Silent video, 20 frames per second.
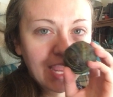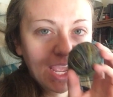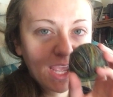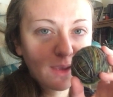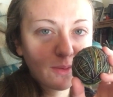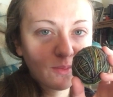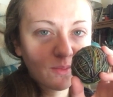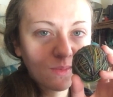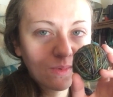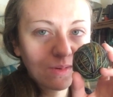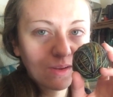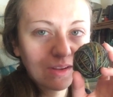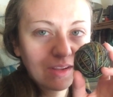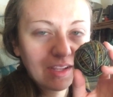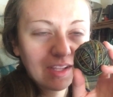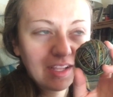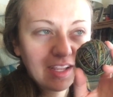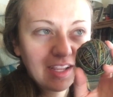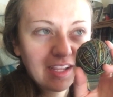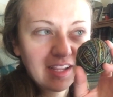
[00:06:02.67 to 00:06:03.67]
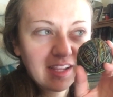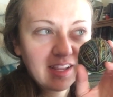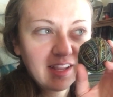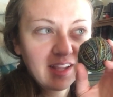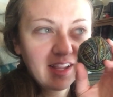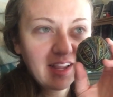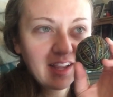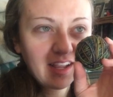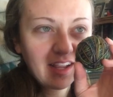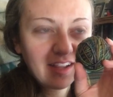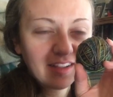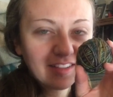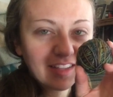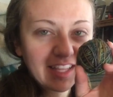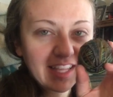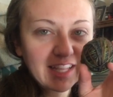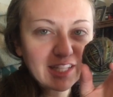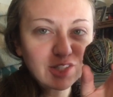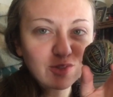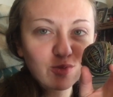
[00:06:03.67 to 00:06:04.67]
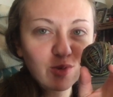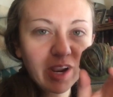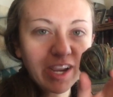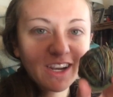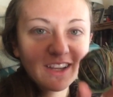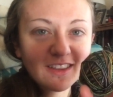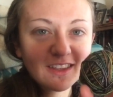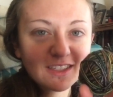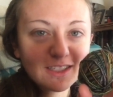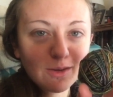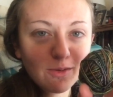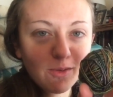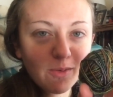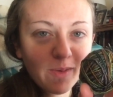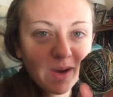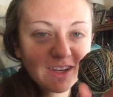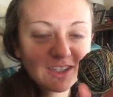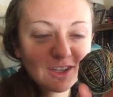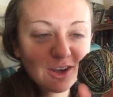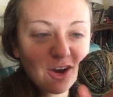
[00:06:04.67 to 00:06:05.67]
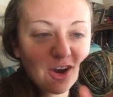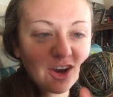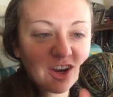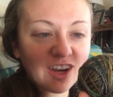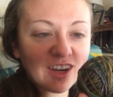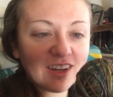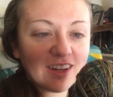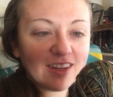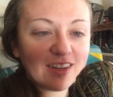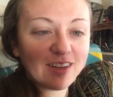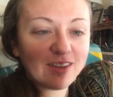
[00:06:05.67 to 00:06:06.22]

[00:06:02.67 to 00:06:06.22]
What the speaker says: name, like it's right at the tip of my tongue,